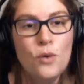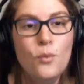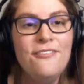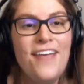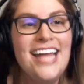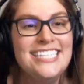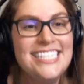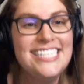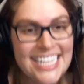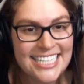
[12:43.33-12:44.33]
We've had
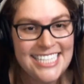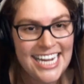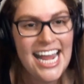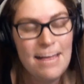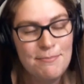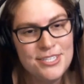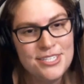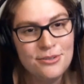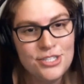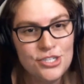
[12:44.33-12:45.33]
16
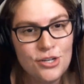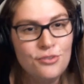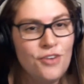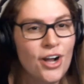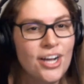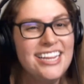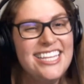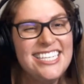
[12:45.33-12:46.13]
episodes so far.